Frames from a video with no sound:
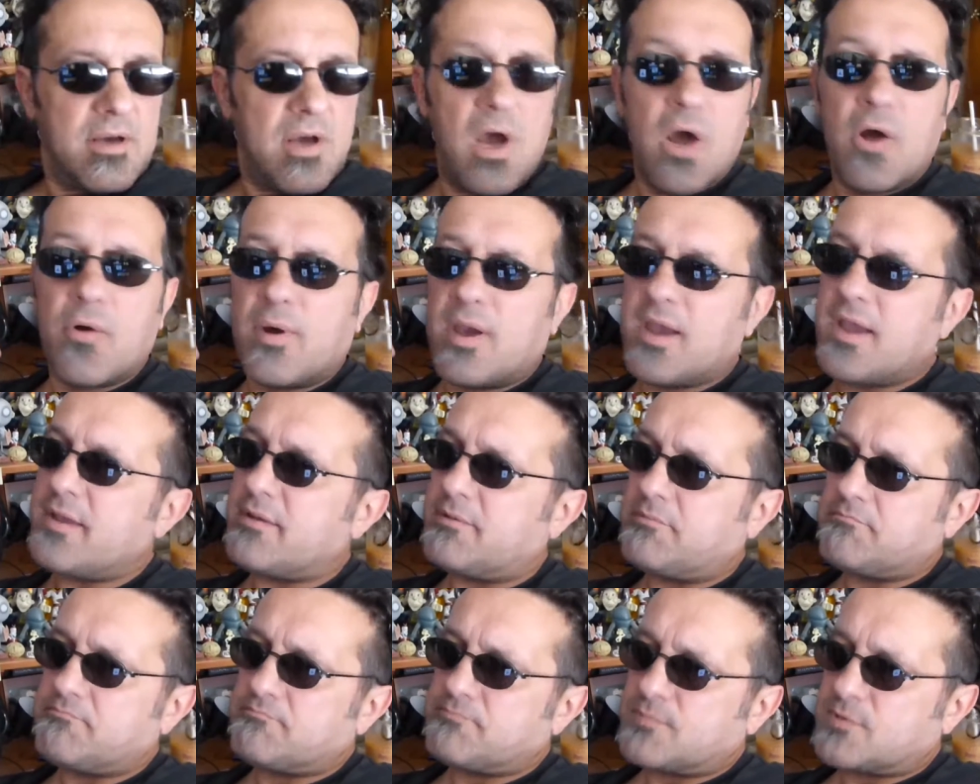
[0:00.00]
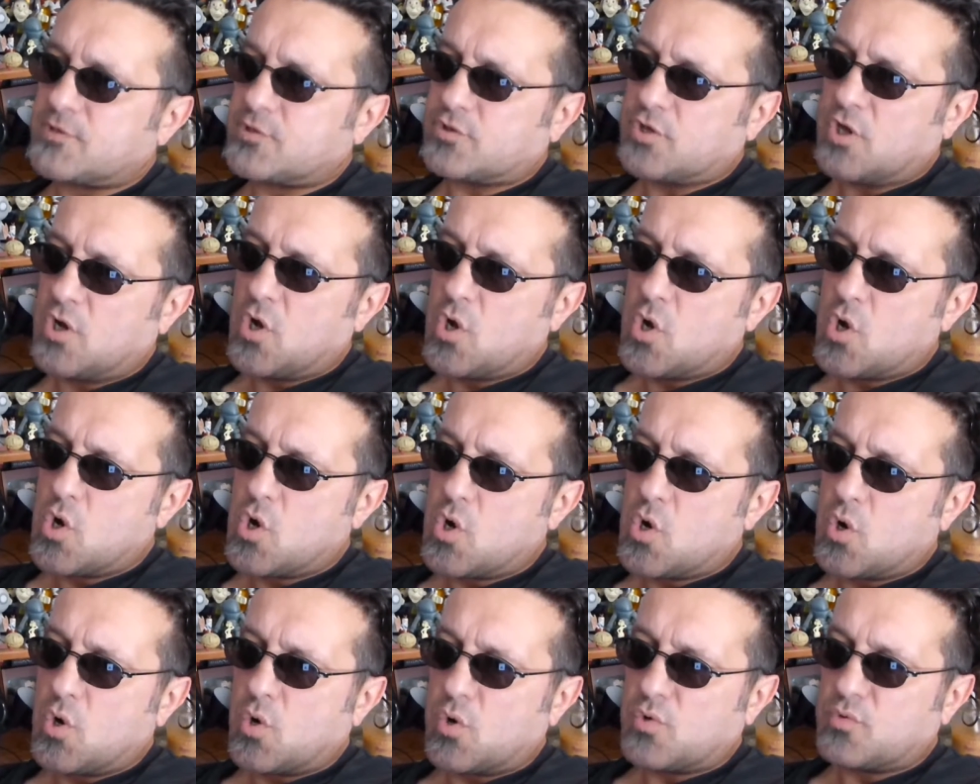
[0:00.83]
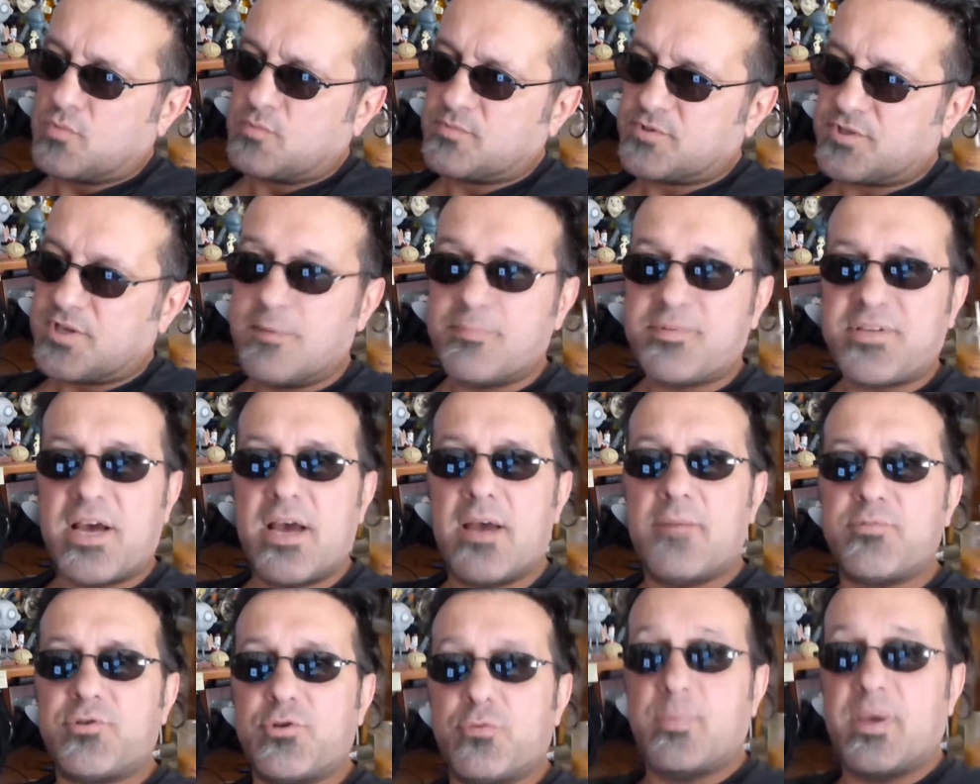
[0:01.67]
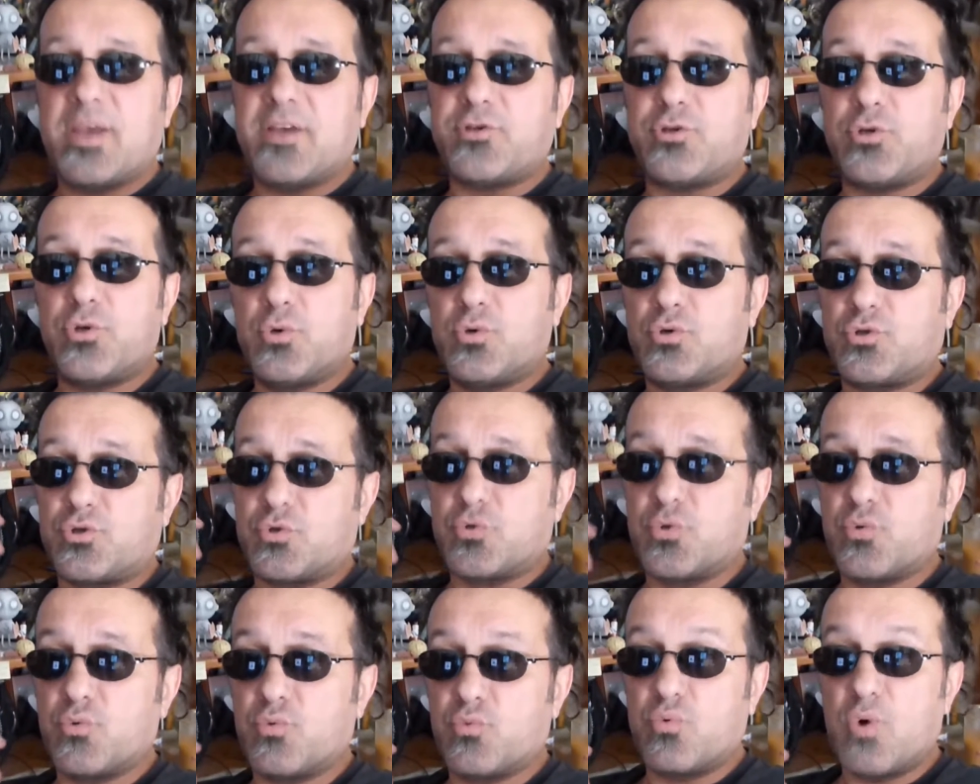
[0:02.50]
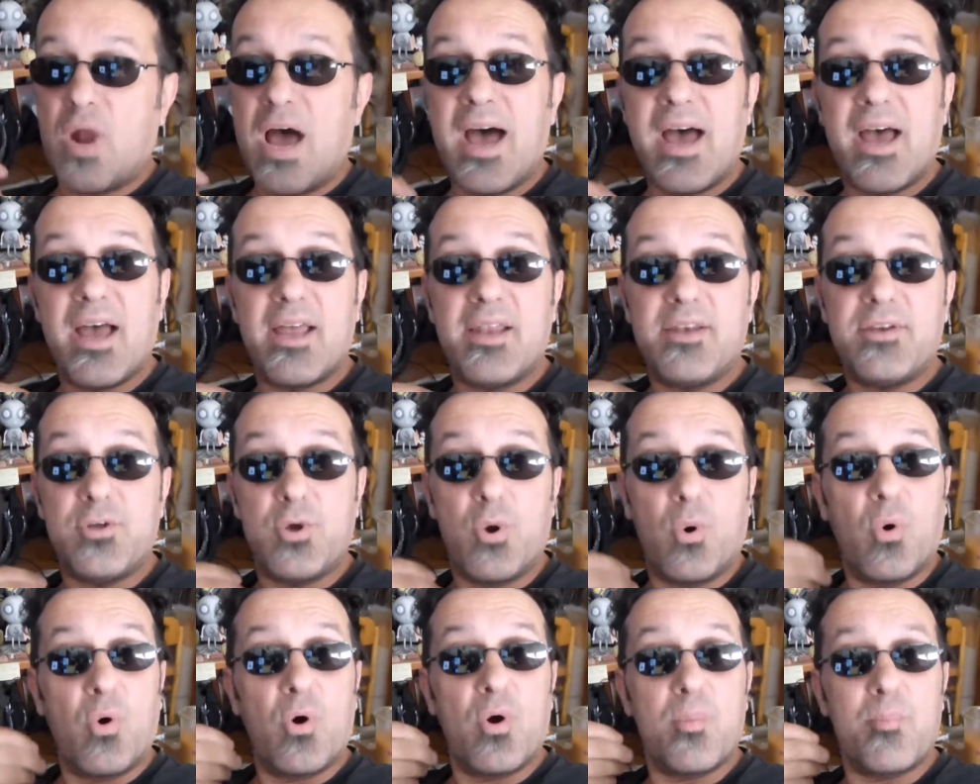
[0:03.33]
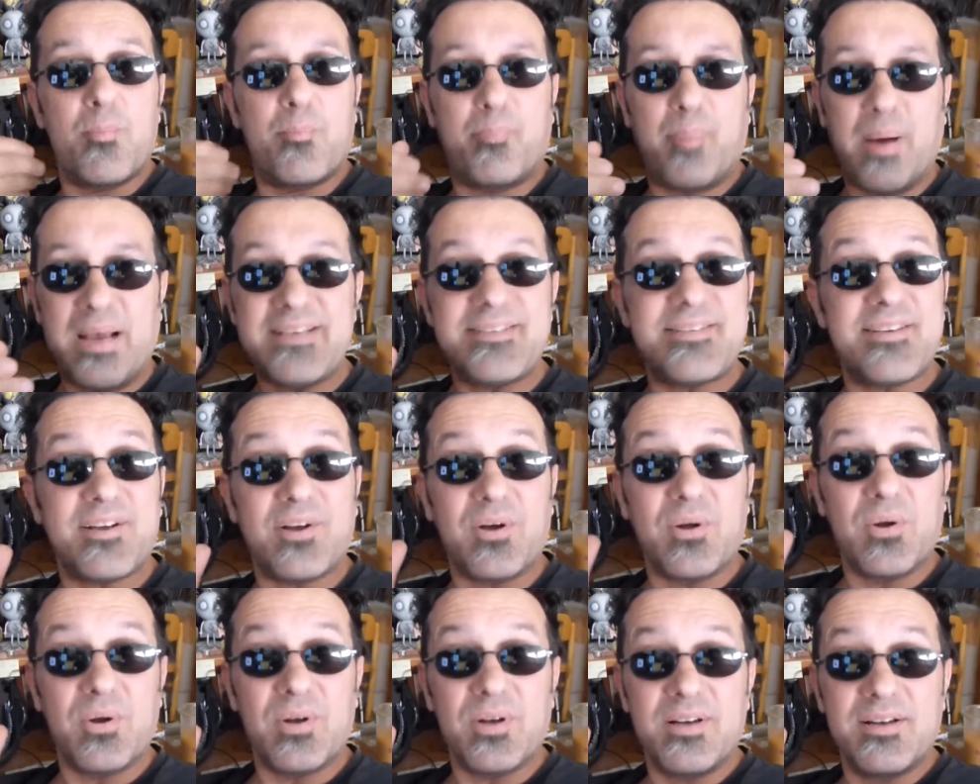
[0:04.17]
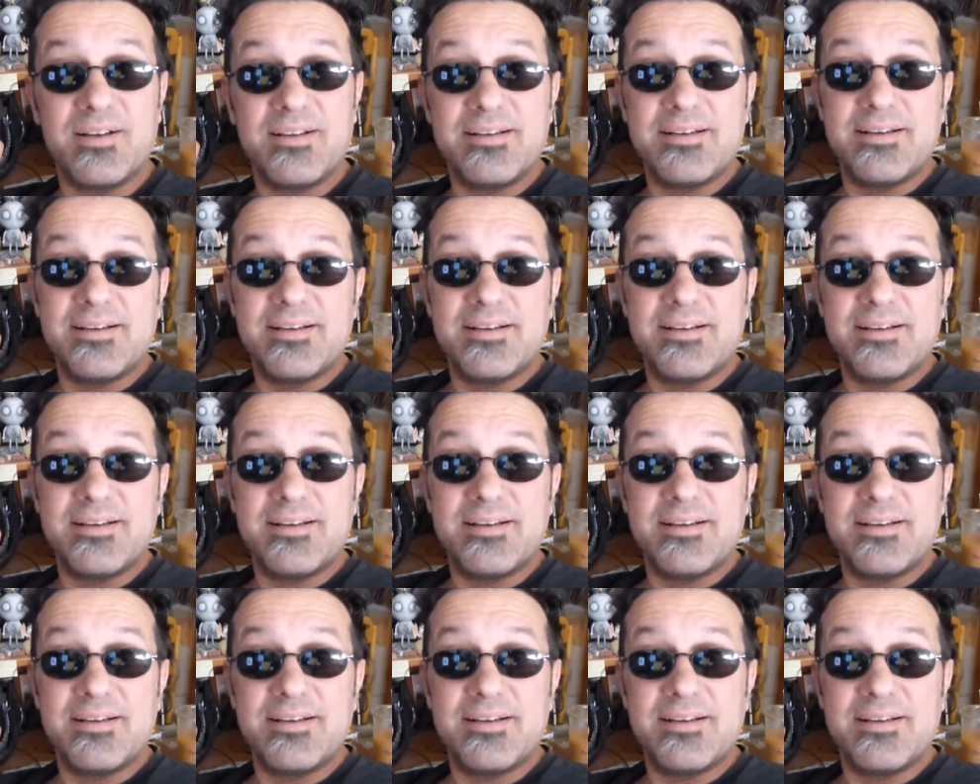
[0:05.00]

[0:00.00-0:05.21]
All right, so sometimes you may choose to ride your bicycle.